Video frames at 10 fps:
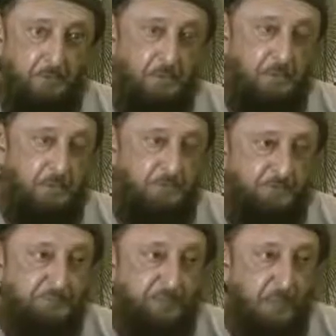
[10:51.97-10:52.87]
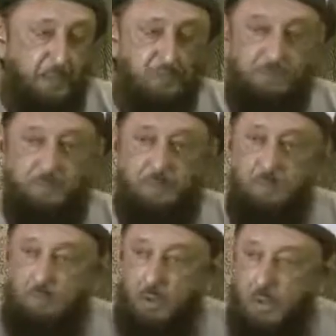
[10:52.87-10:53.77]
And the world of
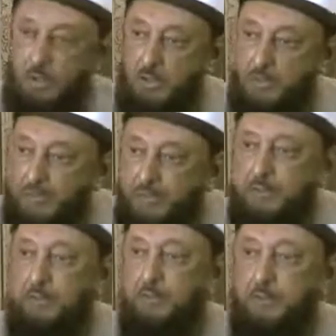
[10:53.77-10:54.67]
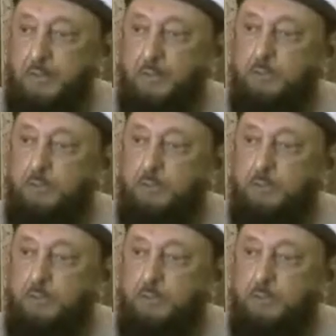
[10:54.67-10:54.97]
Islam must be warned